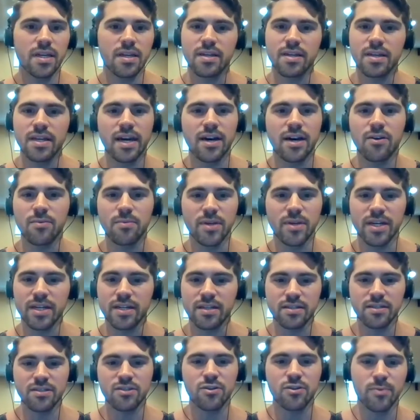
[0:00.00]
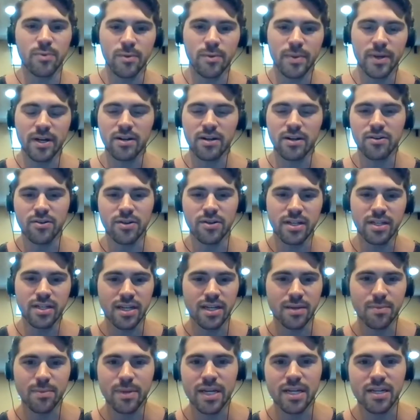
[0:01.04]
now I'm like super paranoid and
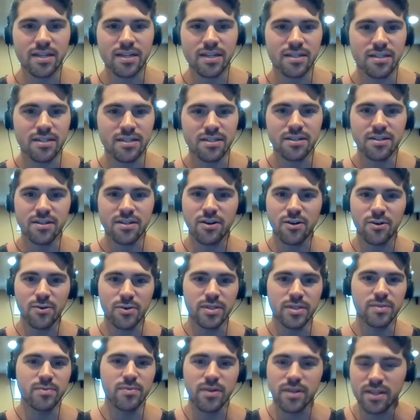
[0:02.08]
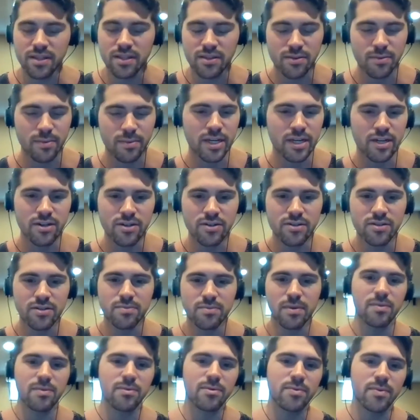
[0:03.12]
like pay attention to always breathing through my nose,
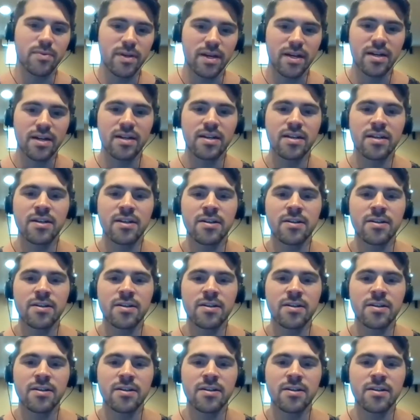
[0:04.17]
blah, blah, blah.